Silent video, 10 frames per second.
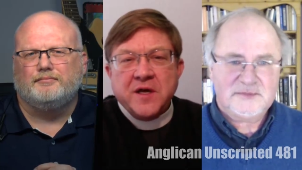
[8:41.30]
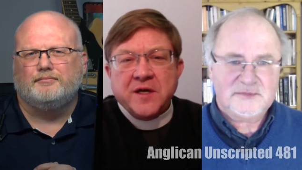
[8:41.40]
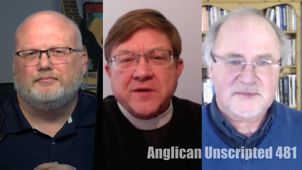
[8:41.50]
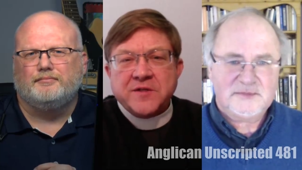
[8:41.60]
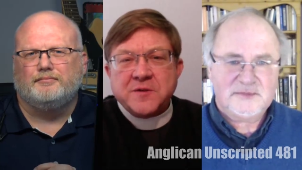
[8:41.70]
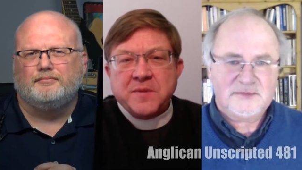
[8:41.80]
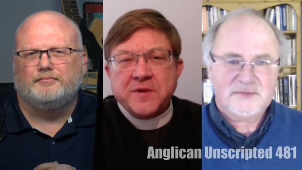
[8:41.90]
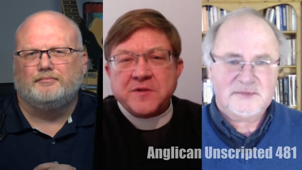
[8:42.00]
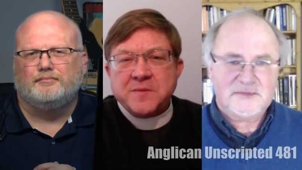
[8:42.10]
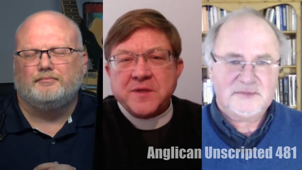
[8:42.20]
Speaker 1: uh, the
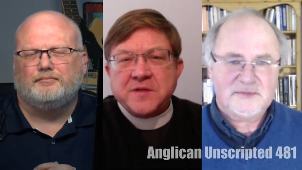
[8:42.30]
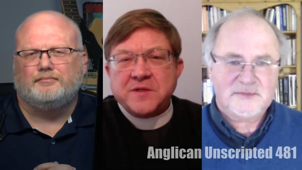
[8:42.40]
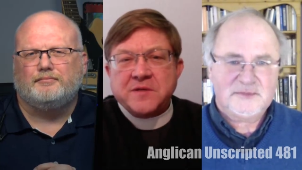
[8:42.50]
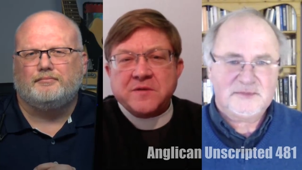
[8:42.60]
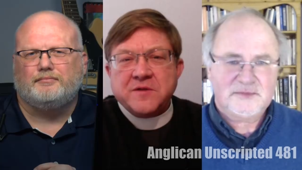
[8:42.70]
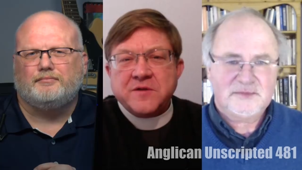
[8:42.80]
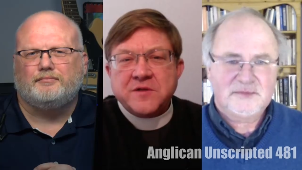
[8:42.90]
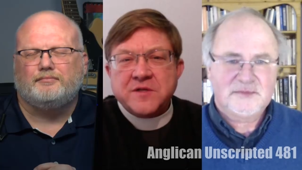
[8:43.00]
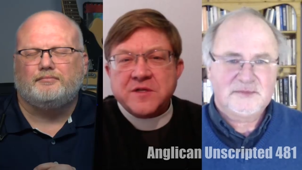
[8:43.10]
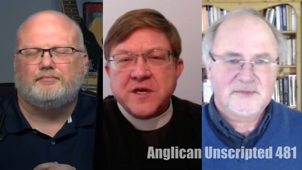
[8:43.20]
Spirit speaks to the
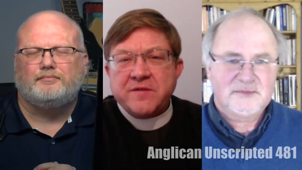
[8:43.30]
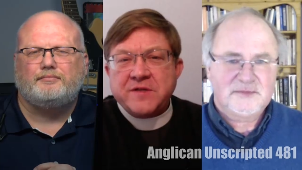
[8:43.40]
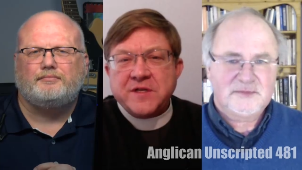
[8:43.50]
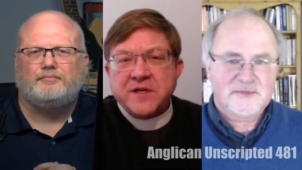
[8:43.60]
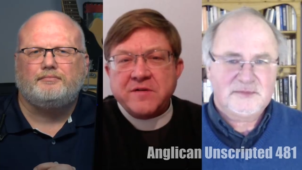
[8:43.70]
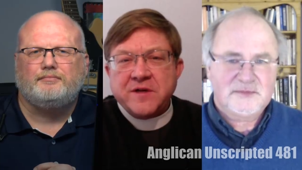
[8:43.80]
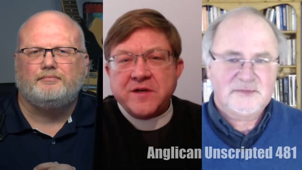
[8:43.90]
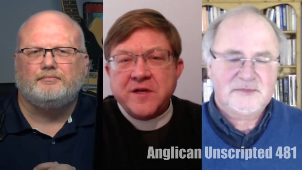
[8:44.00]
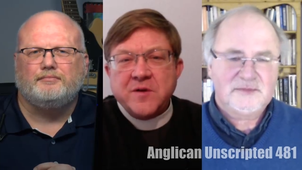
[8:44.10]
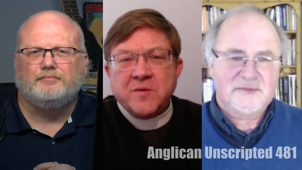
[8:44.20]
church in
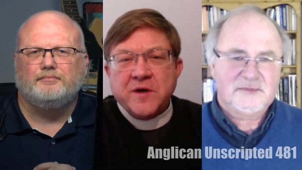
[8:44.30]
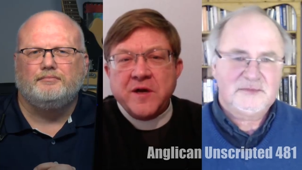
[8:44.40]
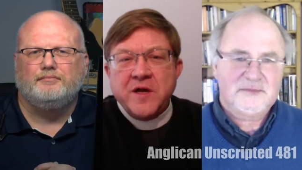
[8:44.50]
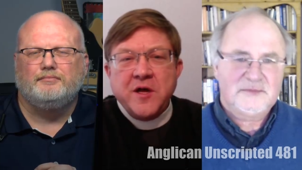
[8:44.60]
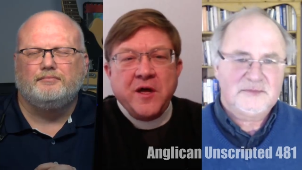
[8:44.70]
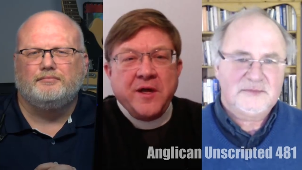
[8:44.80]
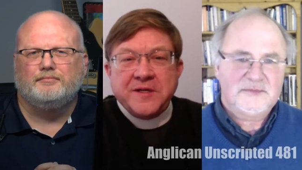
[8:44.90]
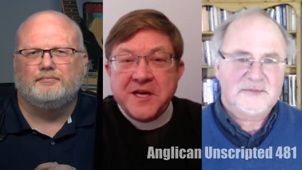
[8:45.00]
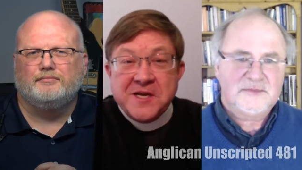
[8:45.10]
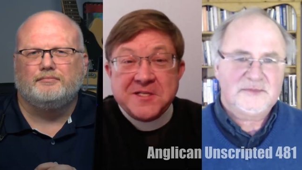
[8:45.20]
Thyatira, where
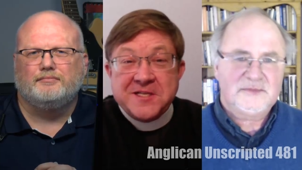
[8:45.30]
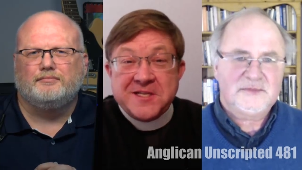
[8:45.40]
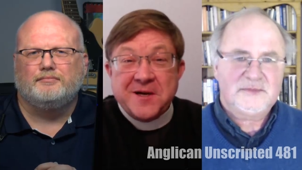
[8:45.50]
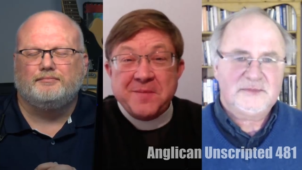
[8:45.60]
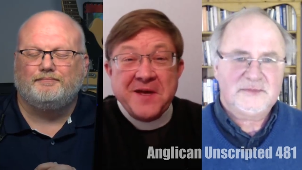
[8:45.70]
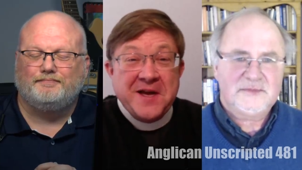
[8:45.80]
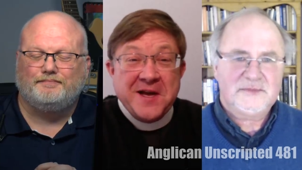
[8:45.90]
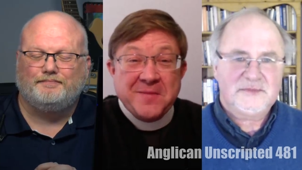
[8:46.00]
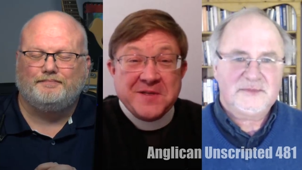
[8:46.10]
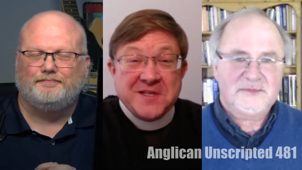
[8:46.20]
Attendance is up.
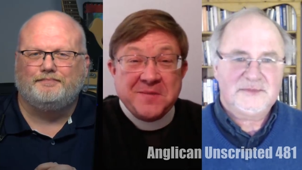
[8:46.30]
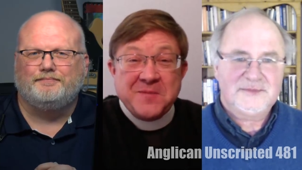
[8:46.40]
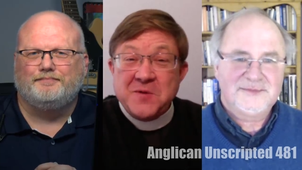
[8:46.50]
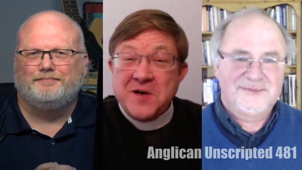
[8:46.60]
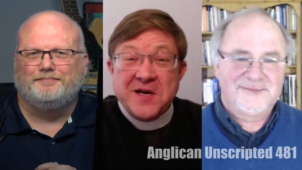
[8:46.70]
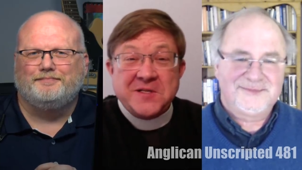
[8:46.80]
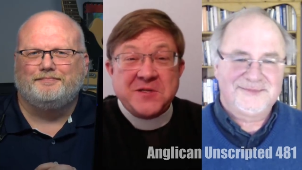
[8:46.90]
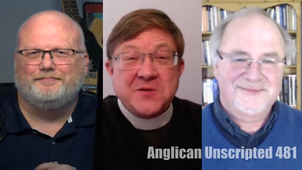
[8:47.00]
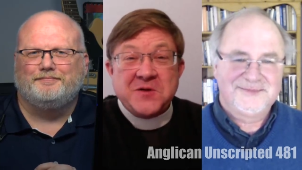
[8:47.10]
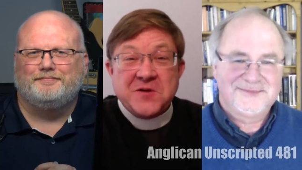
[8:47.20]
Income is up. You
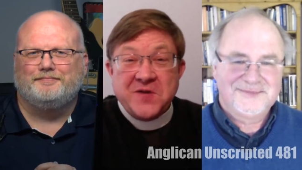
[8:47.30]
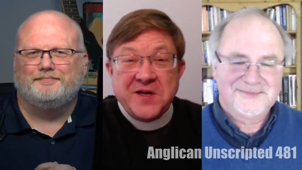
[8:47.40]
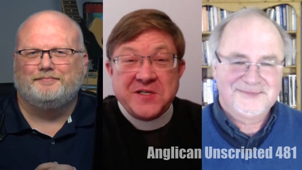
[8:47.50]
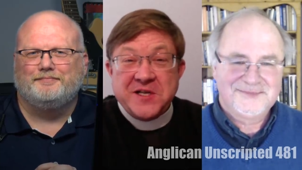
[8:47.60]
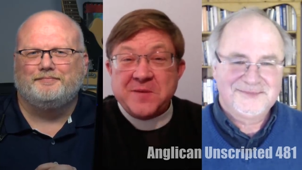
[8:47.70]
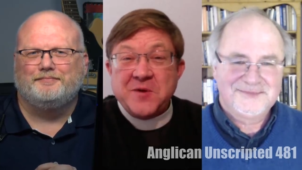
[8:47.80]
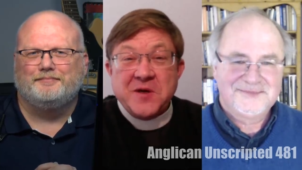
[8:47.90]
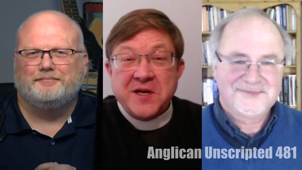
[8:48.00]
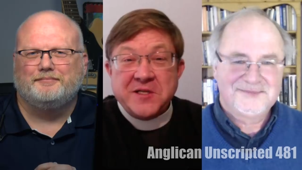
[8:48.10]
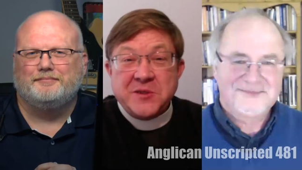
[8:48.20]
guys are doing a great job.
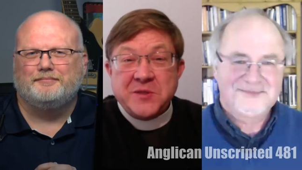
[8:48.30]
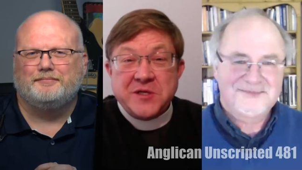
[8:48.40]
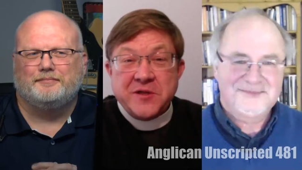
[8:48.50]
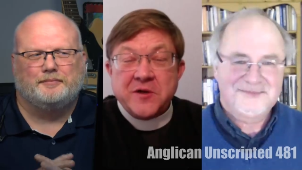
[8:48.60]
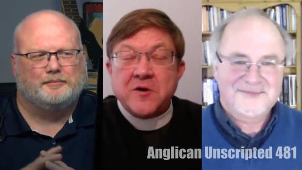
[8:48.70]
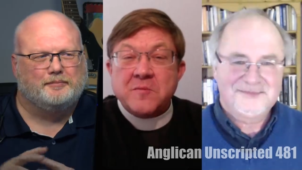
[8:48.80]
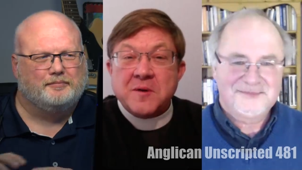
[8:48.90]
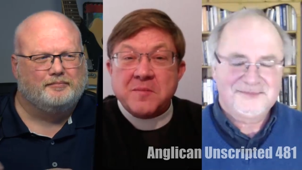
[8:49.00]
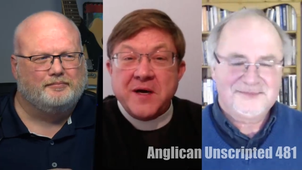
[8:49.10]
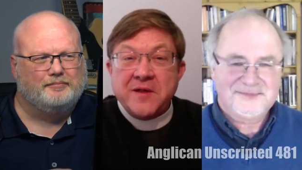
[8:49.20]
You're nice to each other. Oh,
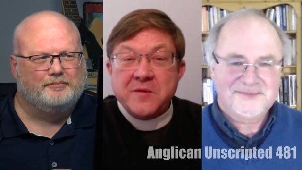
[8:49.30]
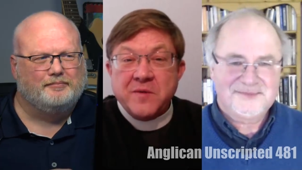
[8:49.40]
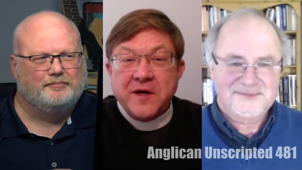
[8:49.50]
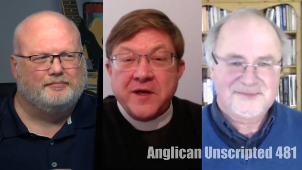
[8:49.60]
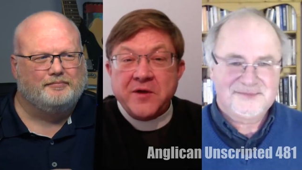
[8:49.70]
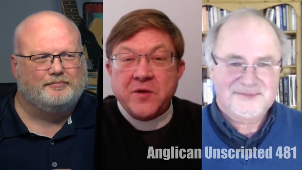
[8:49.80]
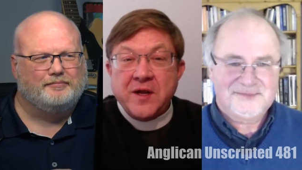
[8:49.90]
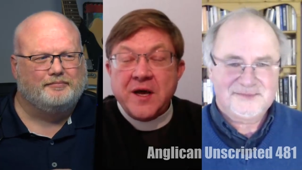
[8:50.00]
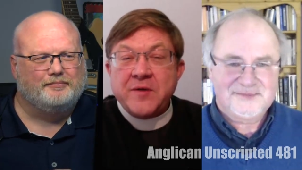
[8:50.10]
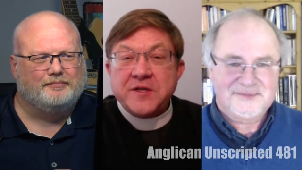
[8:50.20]
but by the way, you're
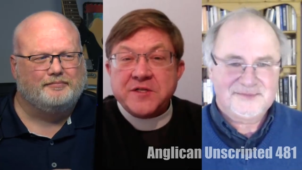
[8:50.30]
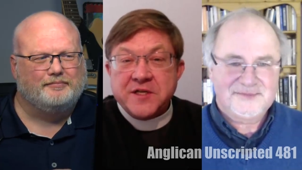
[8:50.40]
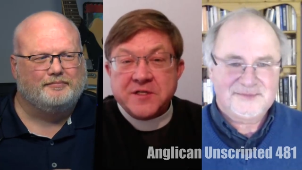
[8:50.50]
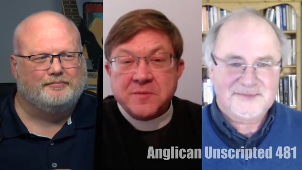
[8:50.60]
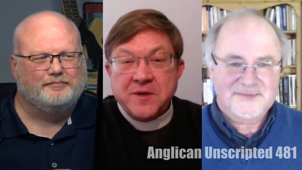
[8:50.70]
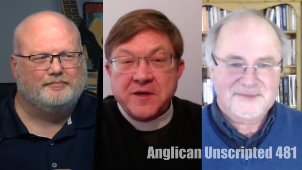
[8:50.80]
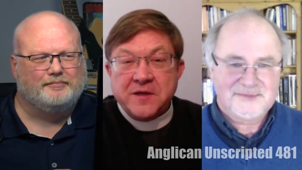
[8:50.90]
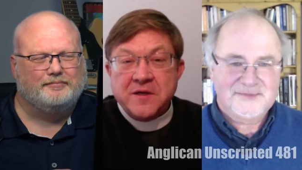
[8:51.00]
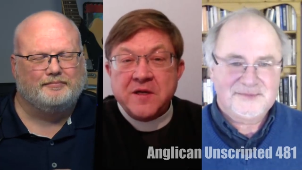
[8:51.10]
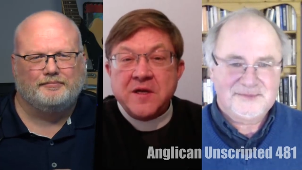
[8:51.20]
allowing
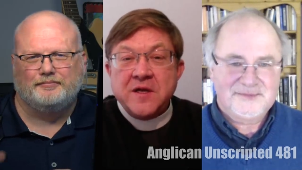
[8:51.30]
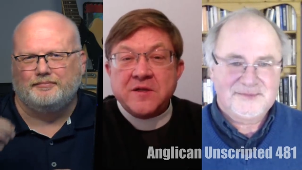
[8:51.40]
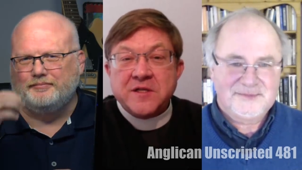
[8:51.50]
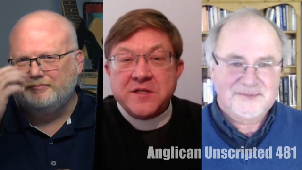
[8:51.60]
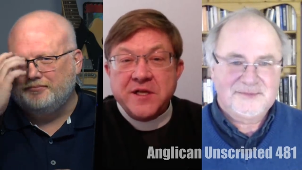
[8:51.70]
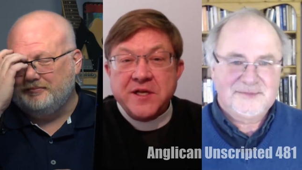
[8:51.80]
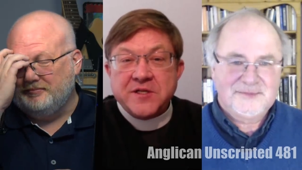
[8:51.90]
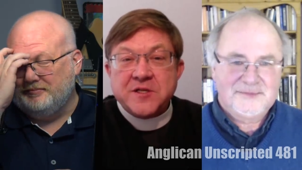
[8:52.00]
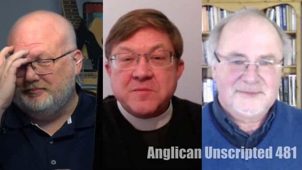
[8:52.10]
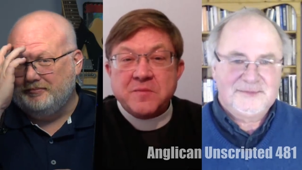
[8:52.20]
Jezebel to
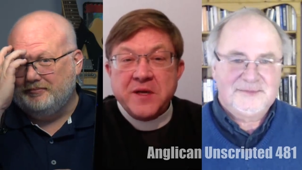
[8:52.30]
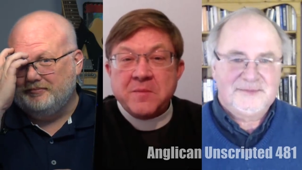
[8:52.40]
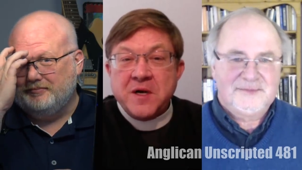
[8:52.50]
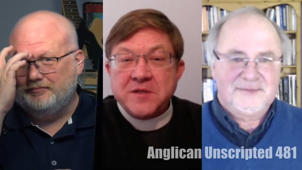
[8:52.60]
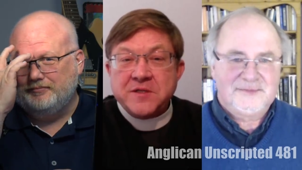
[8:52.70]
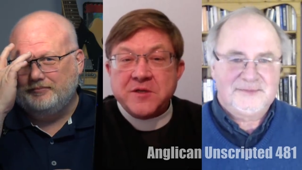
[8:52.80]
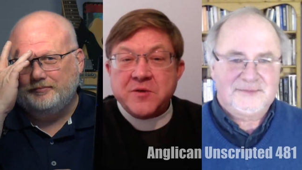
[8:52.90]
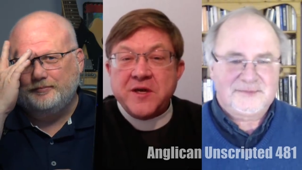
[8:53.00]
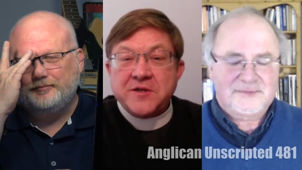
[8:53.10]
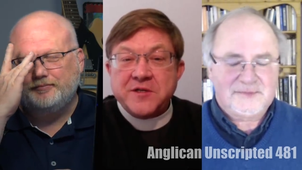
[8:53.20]
teach and be amongst
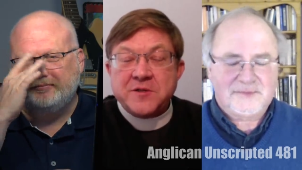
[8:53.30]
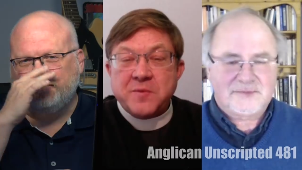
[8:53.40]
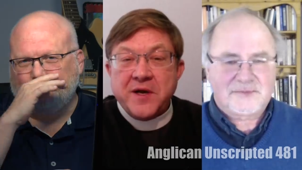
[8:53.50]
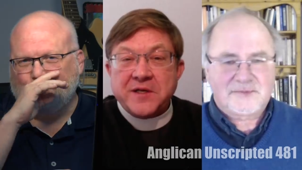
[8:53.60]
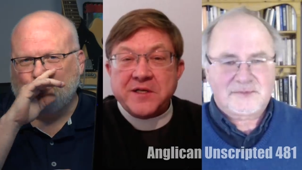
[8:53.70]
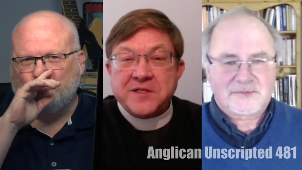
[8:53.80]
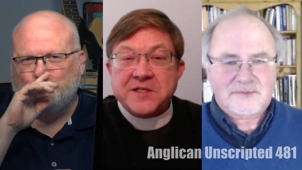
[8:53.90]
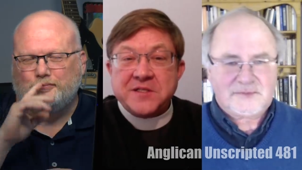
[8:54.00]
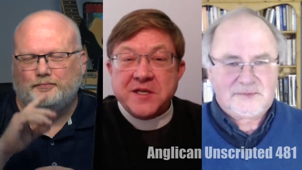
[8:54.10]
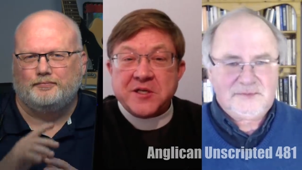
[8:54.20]
you, and she's
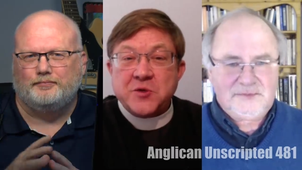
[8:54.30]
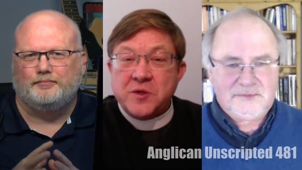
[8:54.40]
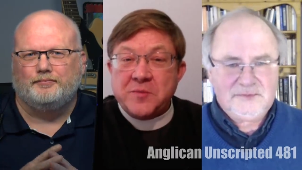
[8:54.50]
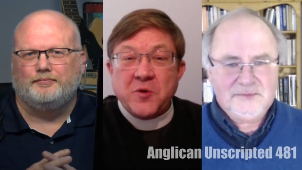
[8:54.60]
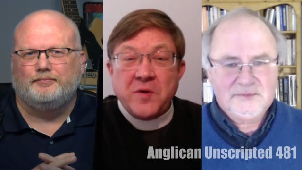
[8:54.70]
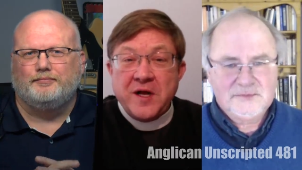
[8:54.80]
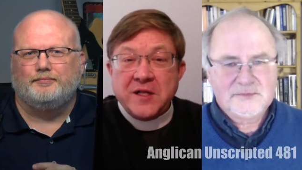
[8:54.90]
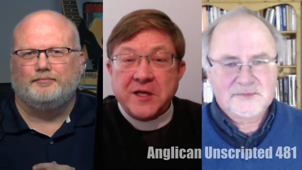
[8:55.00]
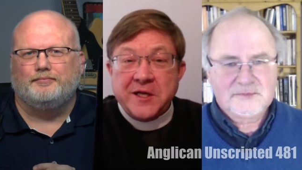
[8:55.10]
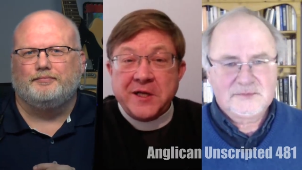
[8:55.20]
practicing sexual
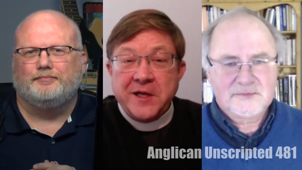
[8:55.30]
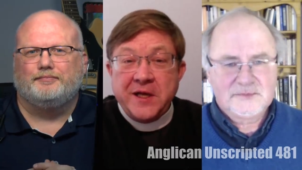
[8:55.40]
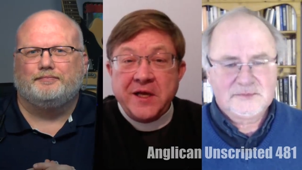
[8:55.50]
immorality.